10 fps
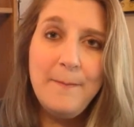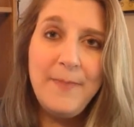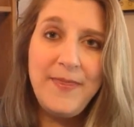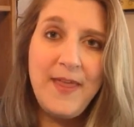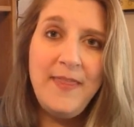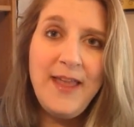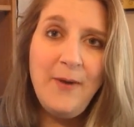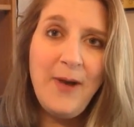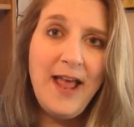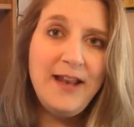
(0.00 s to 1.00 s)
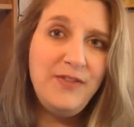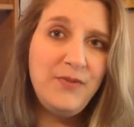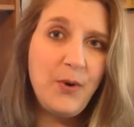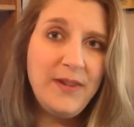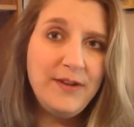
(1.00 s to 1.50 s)
But then they go ahead and
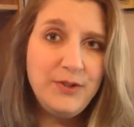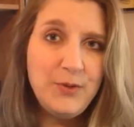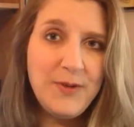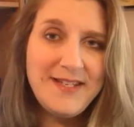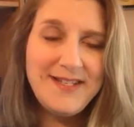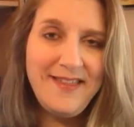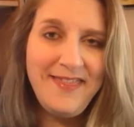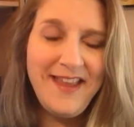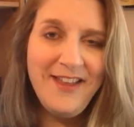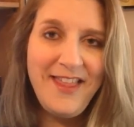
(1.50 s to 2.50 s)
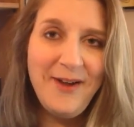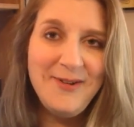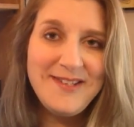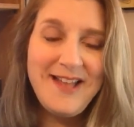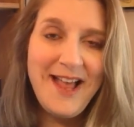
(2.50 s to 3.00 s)
throw a little twist in there that I
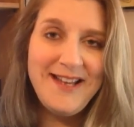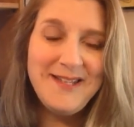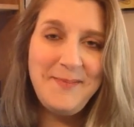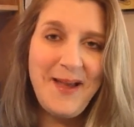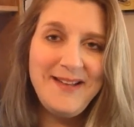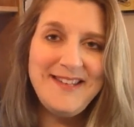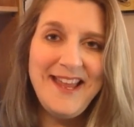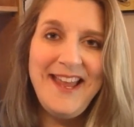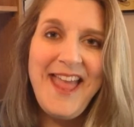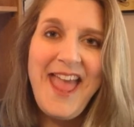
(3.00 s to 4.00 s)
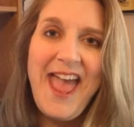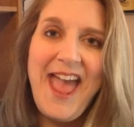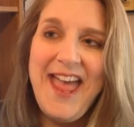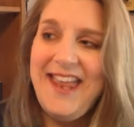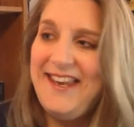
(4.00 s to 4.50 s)
was not expecting,
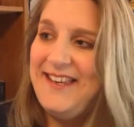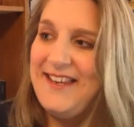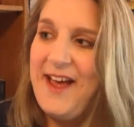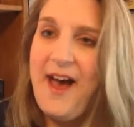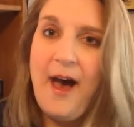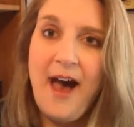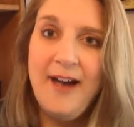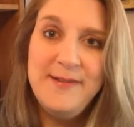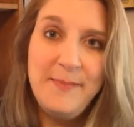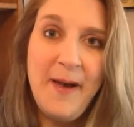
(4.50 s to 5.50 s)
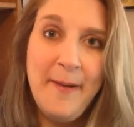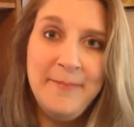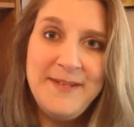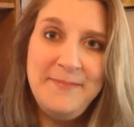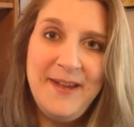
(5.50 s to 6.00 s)
and I was
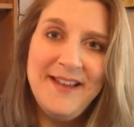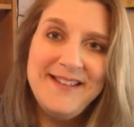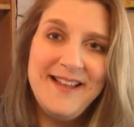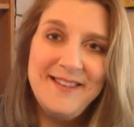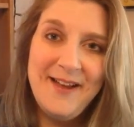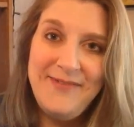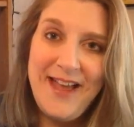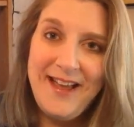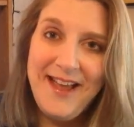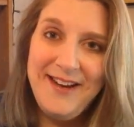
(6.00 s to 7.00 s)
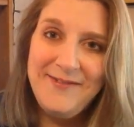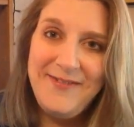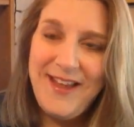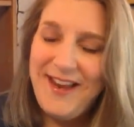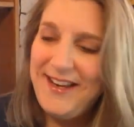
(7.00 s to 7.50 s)
pumped because I love that kind of
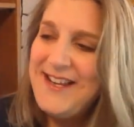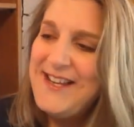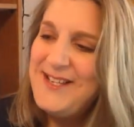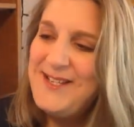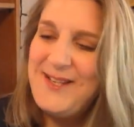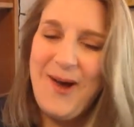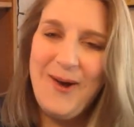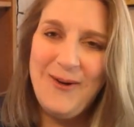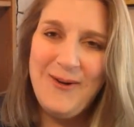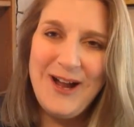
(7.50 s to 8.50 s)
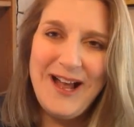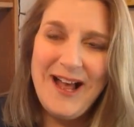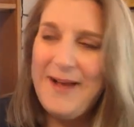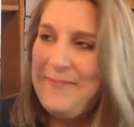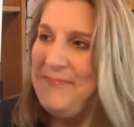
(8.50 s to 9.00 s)
thing. So
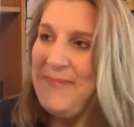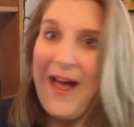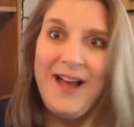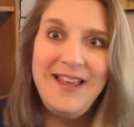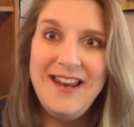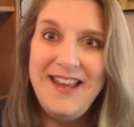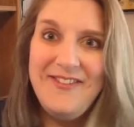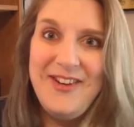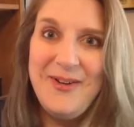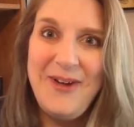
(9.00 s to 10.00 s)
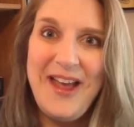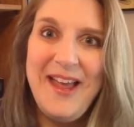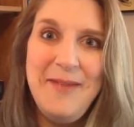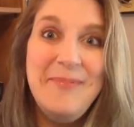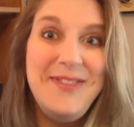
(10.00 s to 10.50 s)
I'm not going to give it
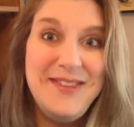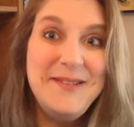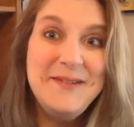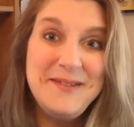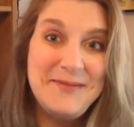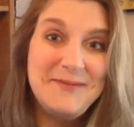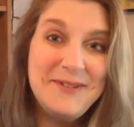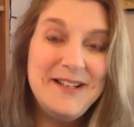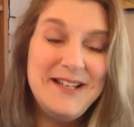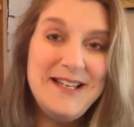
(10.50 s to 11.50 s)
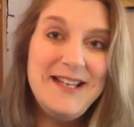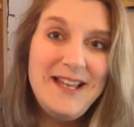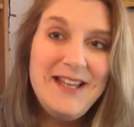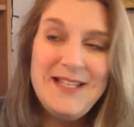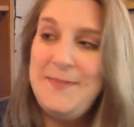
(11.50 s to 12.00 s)
away, but this is a really
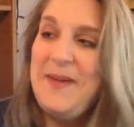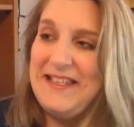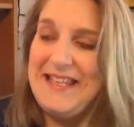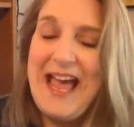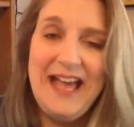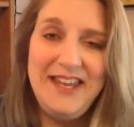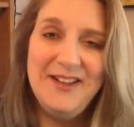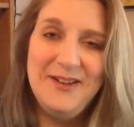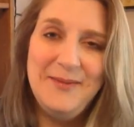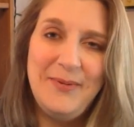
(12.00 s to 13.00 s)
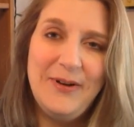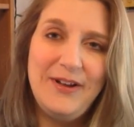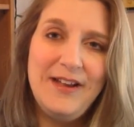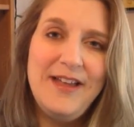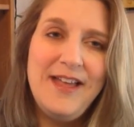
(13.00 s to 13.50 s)
spectacular
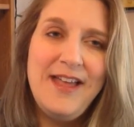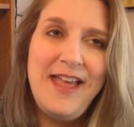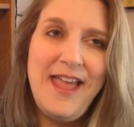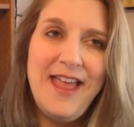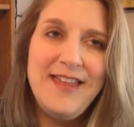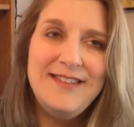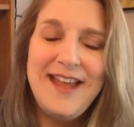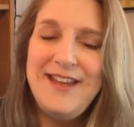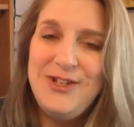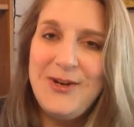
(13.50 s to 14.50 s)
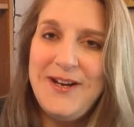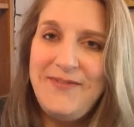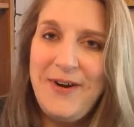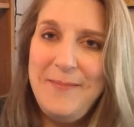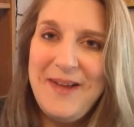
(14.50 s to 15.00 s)
book, and I enjoyed it
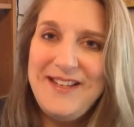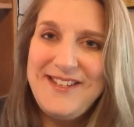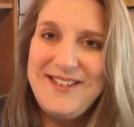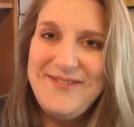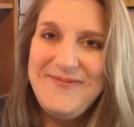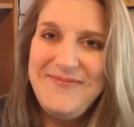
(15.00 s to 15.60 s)
very much.